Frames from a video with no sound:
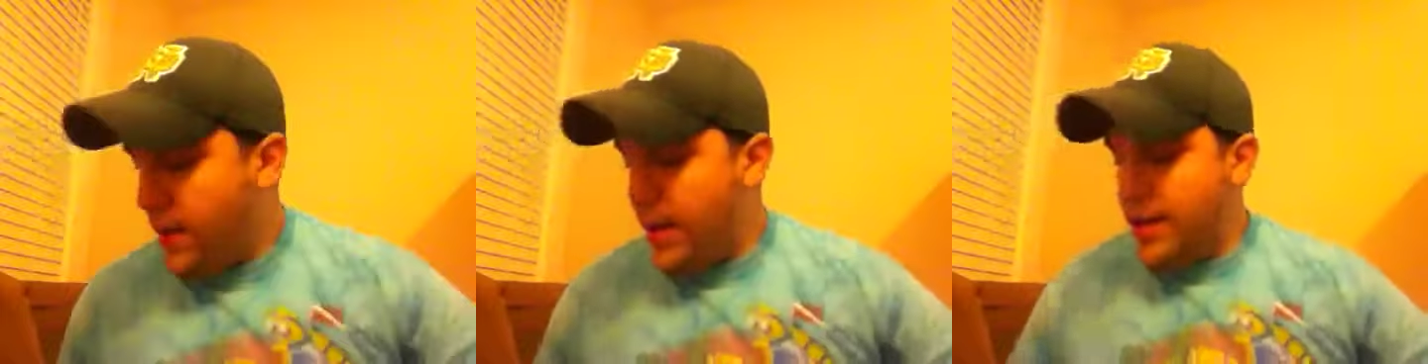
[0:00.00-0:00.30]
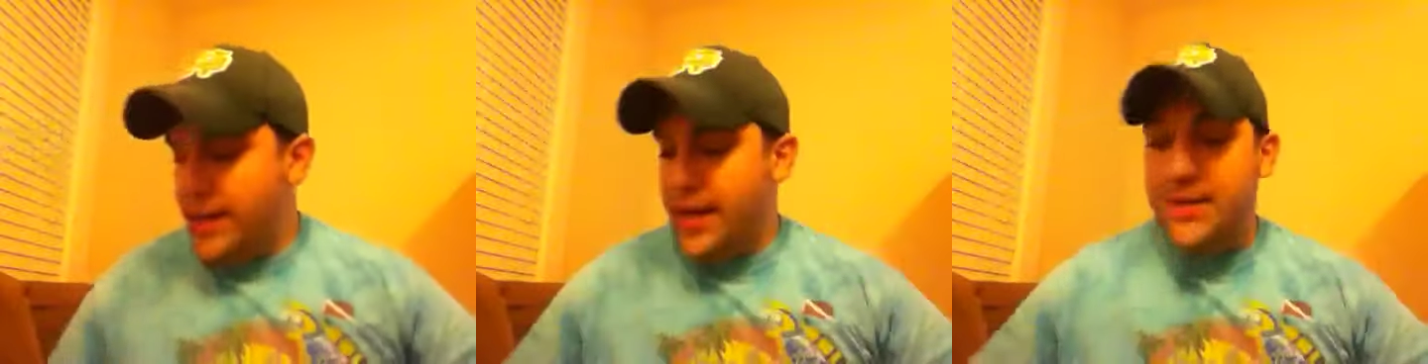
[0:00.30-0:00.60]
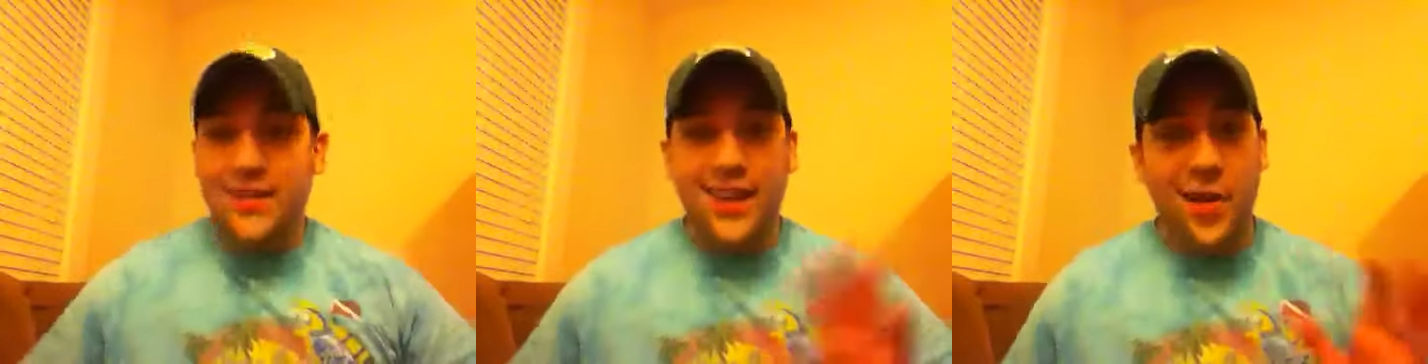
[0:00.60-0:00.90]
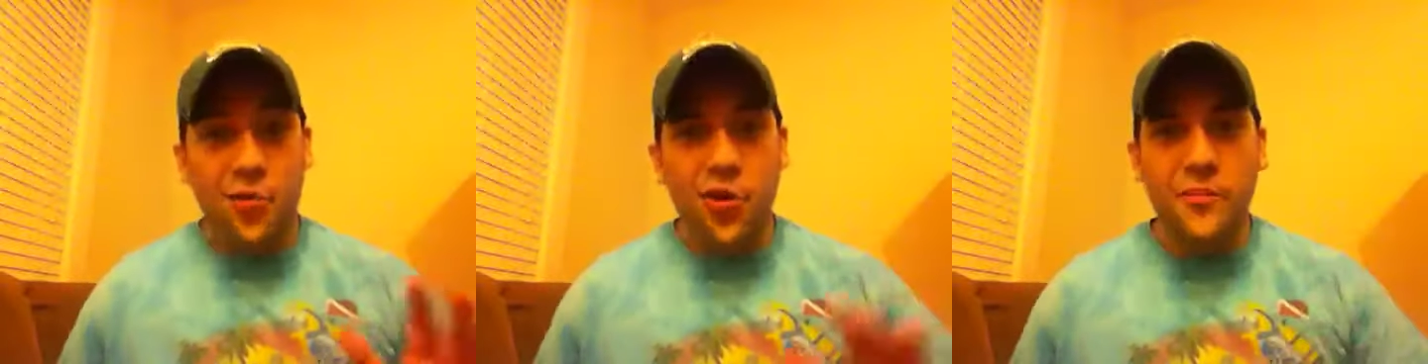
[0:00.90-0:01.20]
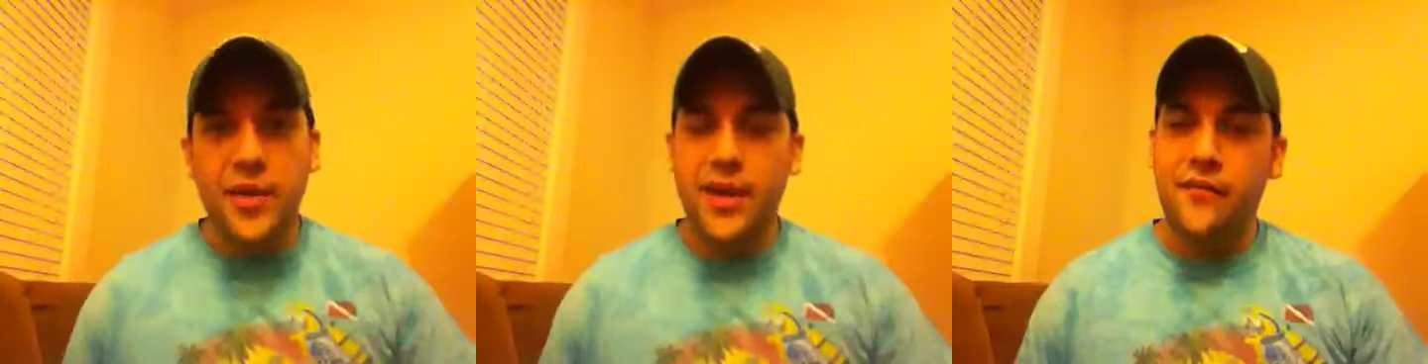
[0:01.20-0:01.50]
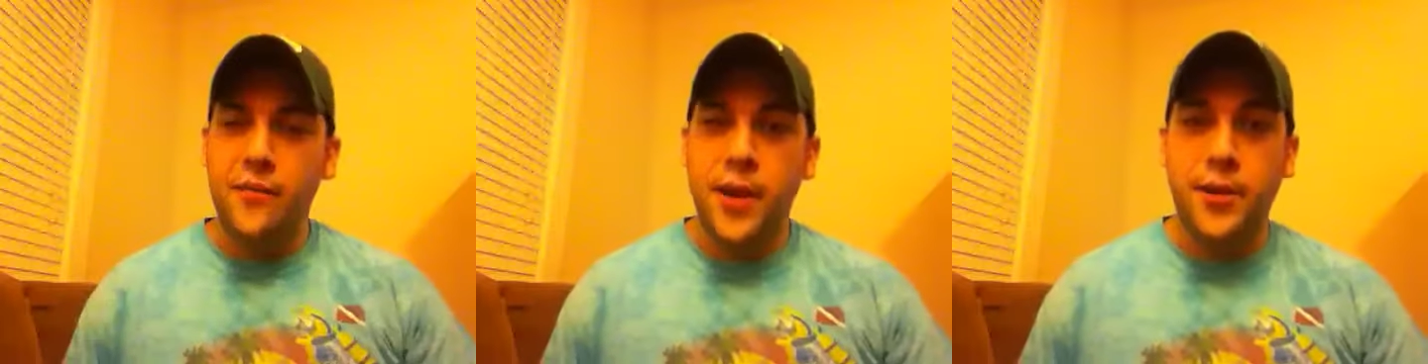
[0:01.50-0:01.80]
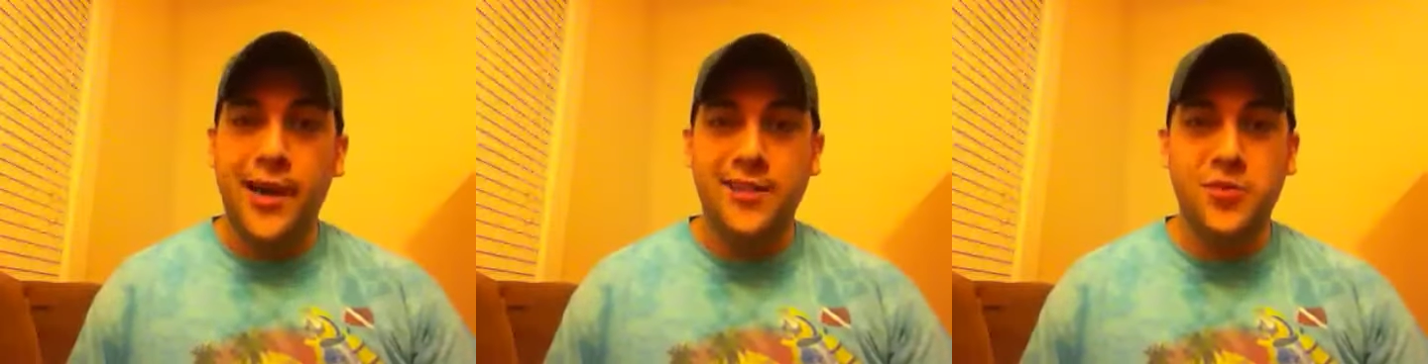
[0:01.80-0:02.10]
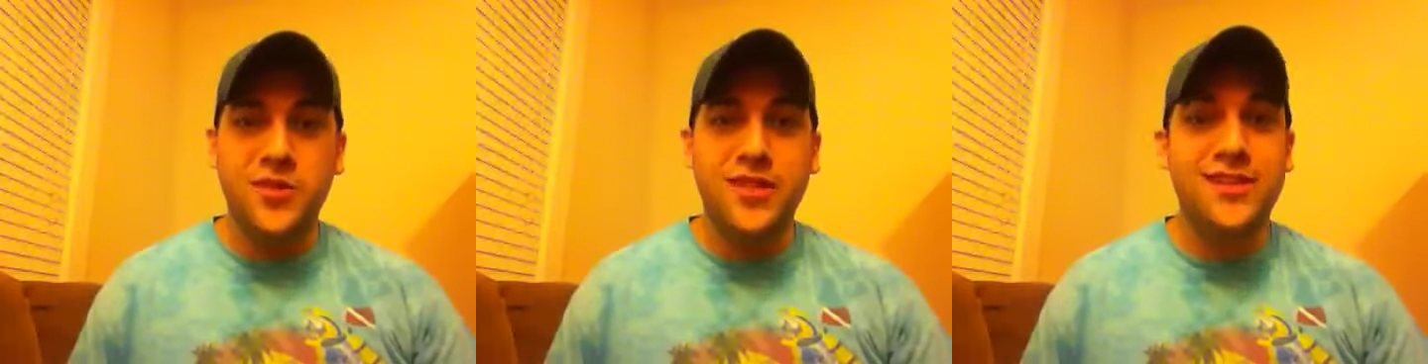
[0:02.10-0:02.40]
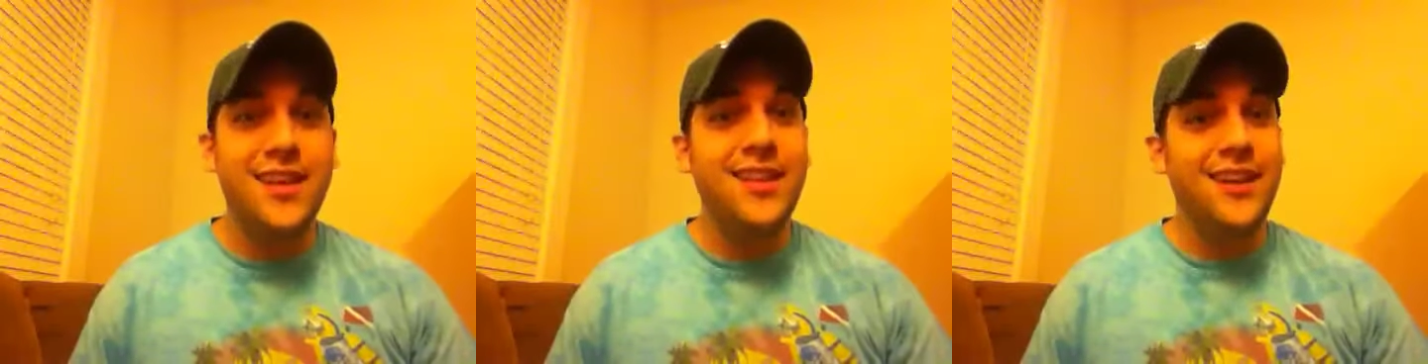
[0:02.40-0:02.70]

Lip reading: Next, I got one pickup from my 09 Exquisite set.